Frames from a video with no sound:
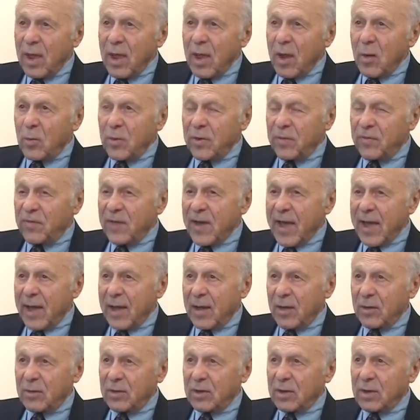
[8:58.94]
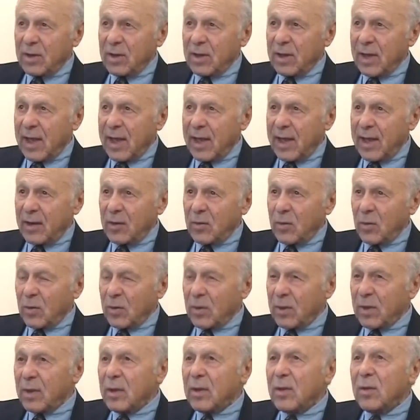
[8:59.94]
We found that
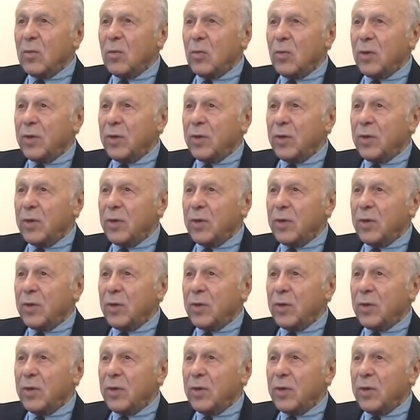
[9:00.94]
we